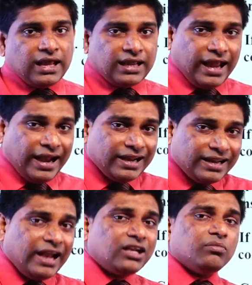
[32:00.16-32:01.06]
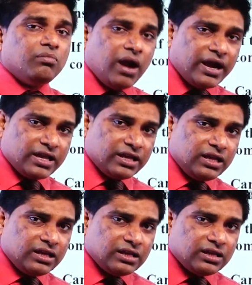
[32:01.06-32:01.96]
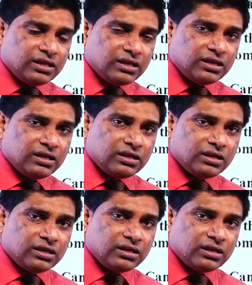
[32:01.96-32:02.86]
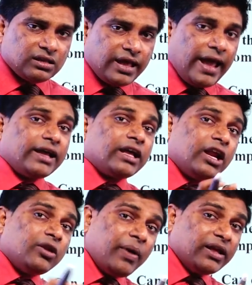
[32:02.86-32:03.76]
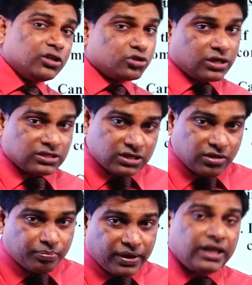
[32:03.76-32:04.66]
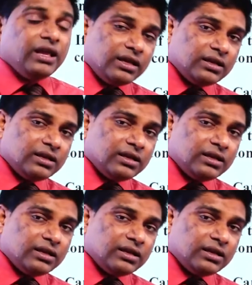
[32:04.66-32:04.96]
can get money agreed by the insurance company